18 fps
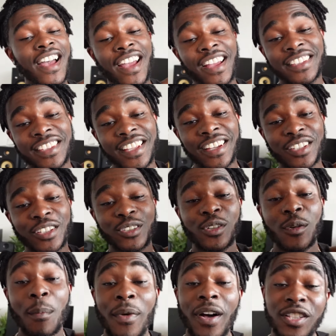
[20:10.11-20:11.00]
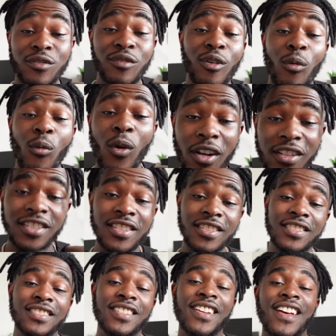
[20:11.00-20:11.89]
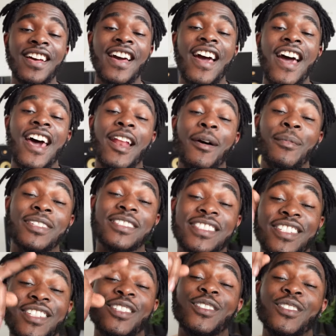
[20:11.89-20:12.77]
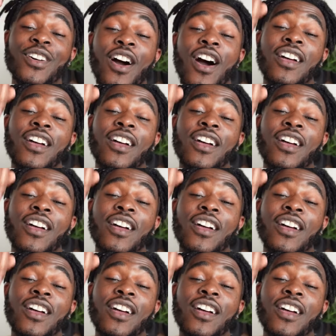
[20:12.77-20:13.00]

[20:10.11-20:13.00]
hey thank you so much for watching and i'm gonna see you